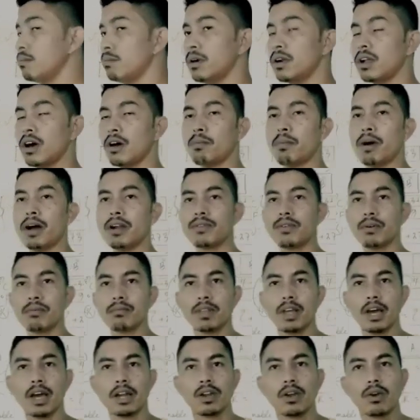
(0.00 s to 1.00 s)
But apart
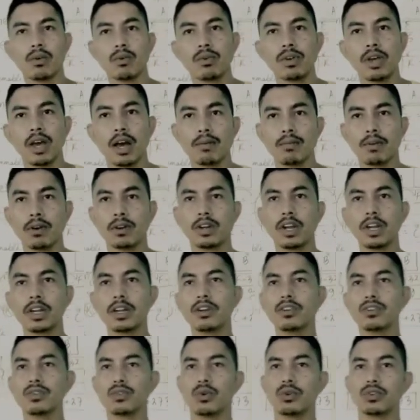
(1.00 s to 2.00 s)
from that, we have a
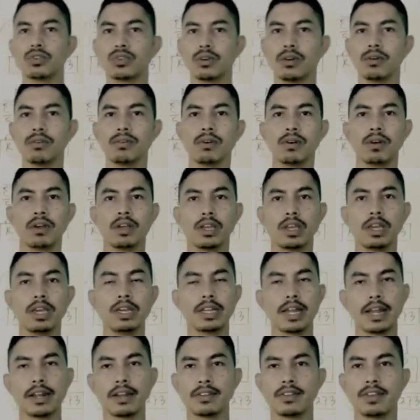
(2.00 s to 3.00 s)
greater source of
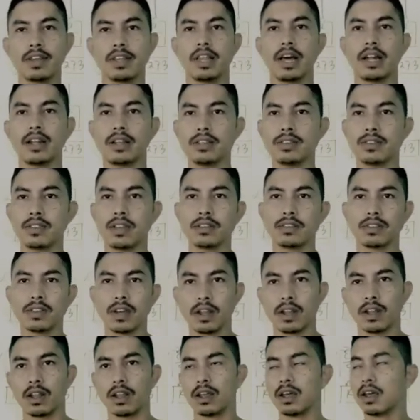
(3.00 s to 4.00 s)
heat energy that is the
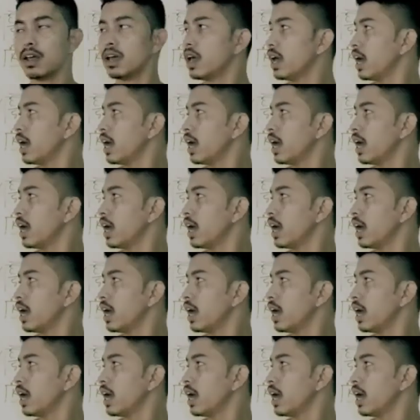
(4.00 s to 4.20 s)
sun.